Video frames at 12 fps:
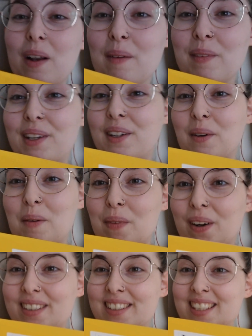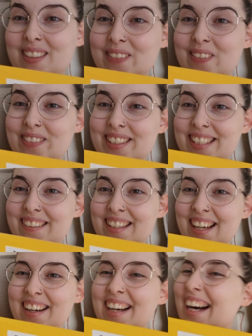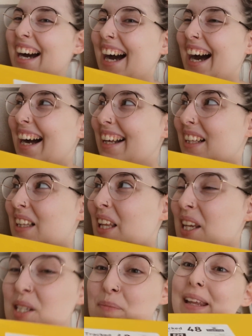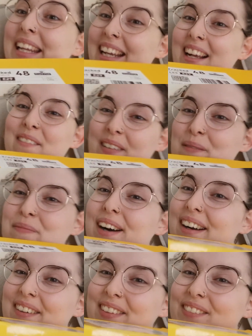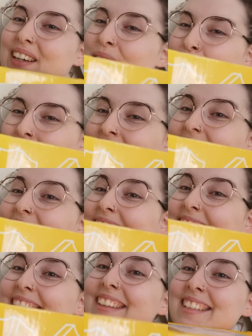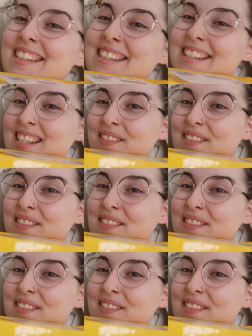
well, I'm gonna go unbox this for a video now. Speaking of Empire of the Vampire, this is the